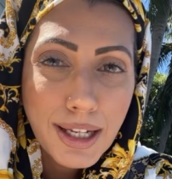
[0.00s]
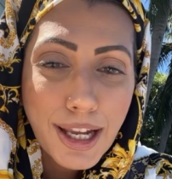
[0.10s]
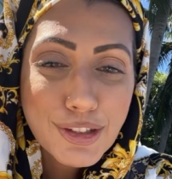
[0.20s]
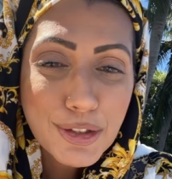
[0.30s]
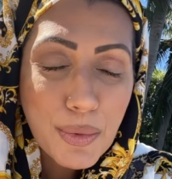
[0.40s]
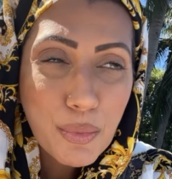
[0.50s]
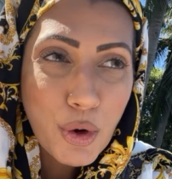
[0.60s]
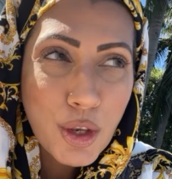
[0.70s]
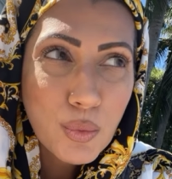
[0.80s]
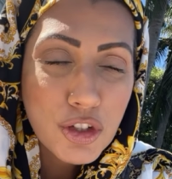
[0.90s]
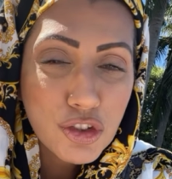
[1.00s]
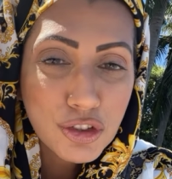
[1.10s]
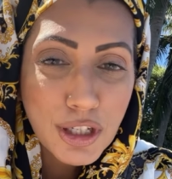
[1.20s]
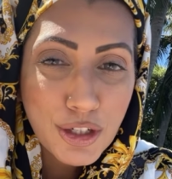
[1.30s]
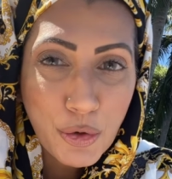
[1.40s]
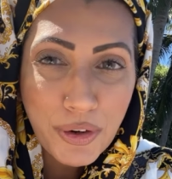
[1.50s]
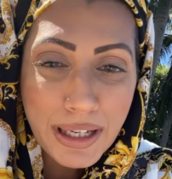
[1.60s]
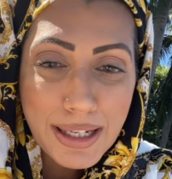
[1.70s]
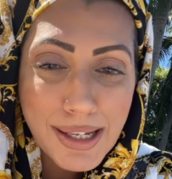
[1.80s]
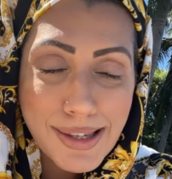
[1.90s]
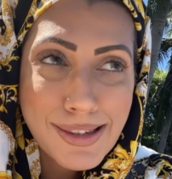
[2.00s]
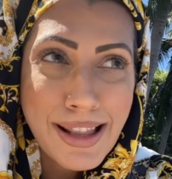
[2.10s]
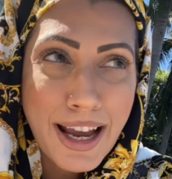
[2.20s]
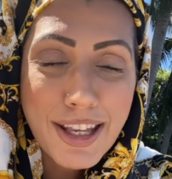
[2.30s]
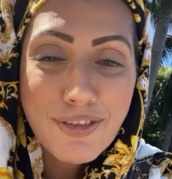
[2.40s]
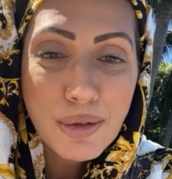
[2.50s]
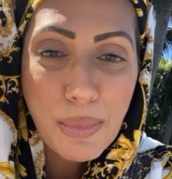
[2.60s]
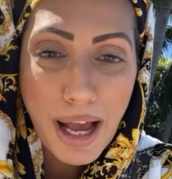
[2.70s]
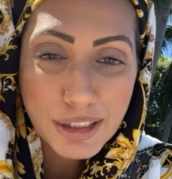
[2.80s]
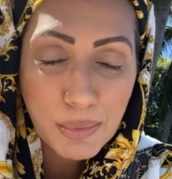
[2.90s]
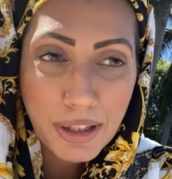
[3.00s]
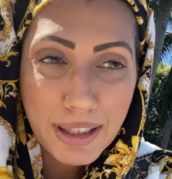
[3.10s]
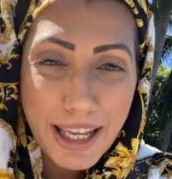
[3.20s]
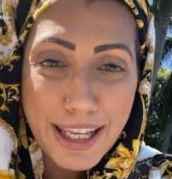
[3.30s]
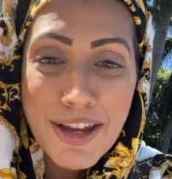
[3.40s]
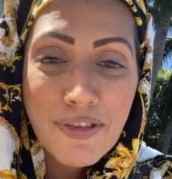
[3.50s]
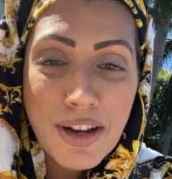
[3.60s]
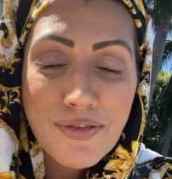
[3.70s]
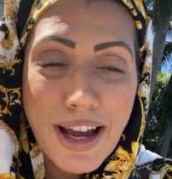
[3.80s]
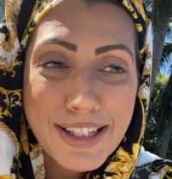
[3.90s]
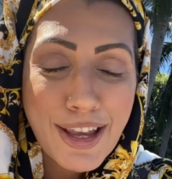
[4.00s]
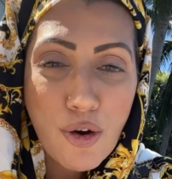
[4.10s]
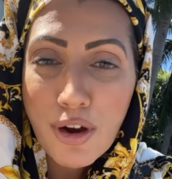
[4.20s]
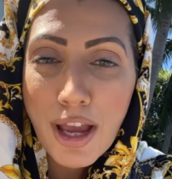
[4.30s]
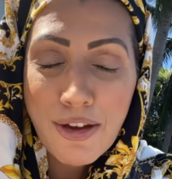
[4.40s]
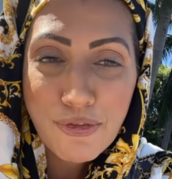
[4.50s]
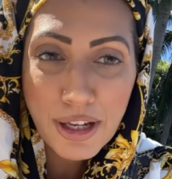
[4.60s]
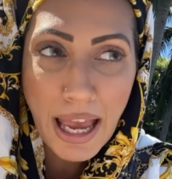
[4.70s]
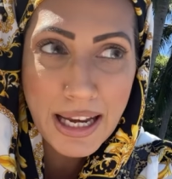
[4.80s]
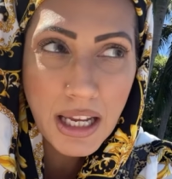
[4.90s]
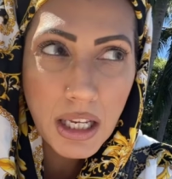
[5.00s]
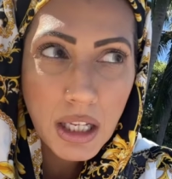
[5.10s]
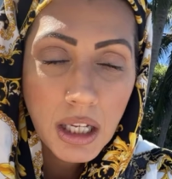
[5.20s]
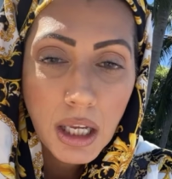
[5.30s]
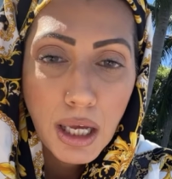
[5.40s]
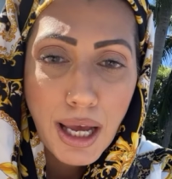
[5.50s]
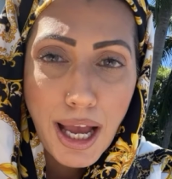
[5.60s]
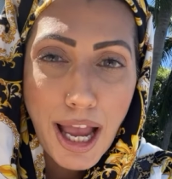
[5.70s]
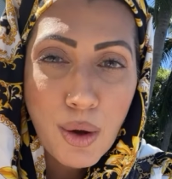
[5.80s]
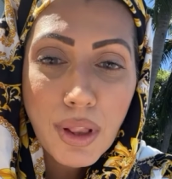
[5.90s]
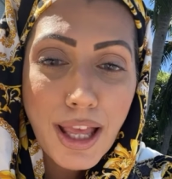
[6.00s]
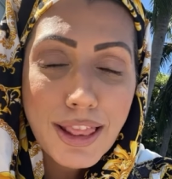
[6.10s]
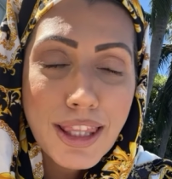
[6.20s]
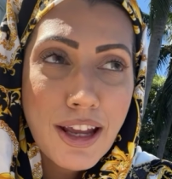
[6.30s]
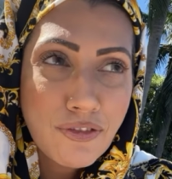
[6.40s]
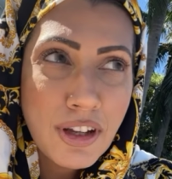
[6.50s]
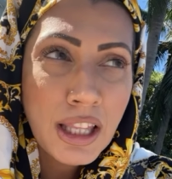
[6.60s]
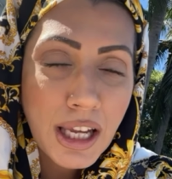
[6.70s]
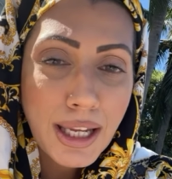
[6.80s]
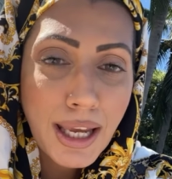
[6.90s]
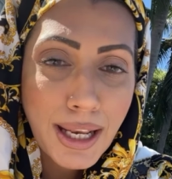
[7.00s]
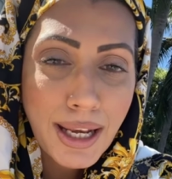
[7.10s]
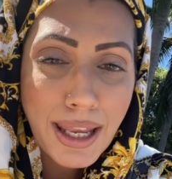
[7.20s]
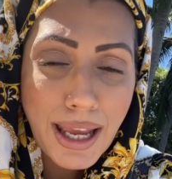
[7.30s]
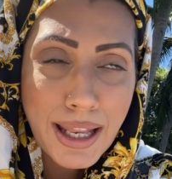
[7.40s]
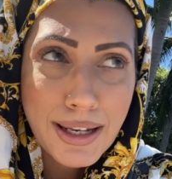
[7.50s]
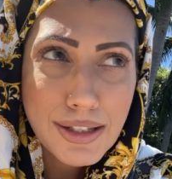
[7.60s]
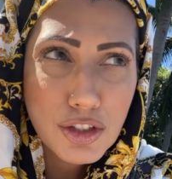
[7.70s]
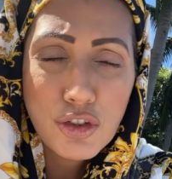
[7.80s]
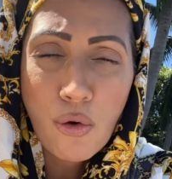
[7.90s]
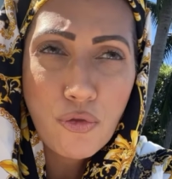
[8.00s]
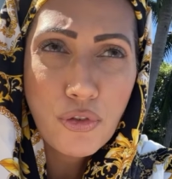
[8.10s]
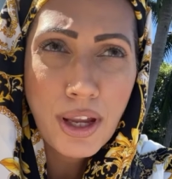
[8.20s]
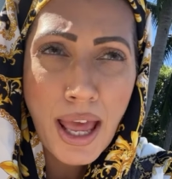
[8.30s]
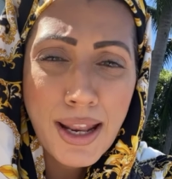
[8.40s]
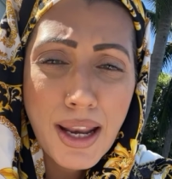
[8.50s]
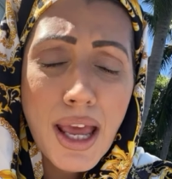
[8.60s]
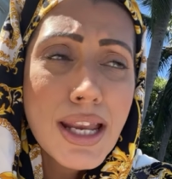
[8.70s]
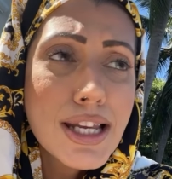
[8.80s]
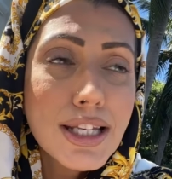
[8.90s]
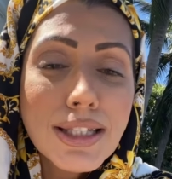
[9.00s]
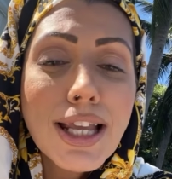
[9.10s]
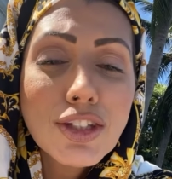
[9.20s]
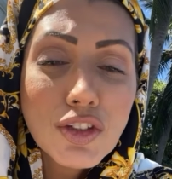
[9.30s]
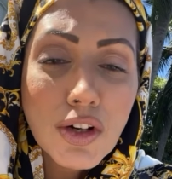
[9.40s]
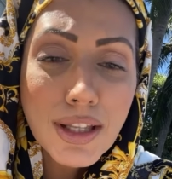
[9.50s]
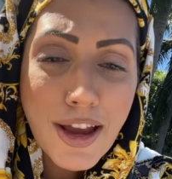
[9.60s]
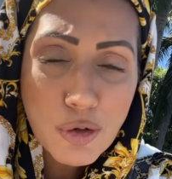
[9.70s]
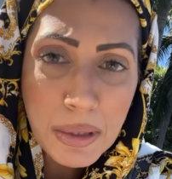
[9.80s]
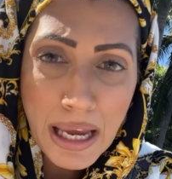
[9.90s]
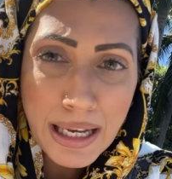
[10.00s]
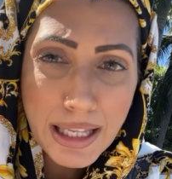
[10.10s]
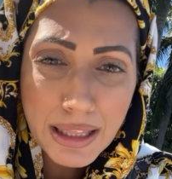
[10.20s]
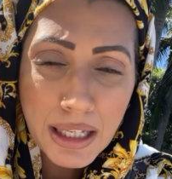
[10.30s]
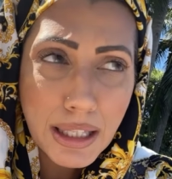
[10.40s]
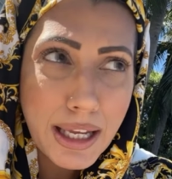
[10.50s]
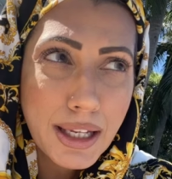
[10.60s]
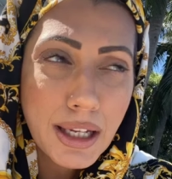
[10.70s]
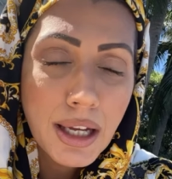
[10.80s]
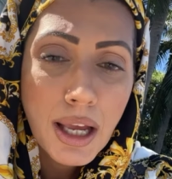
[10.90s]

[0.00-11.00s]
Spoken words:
it's to the point where just ignoring it is not even possible. Like, even if I say, okay, forget it, I will get that feeling again and again. Don't forget it. And it doesn't necessarily have to be anything like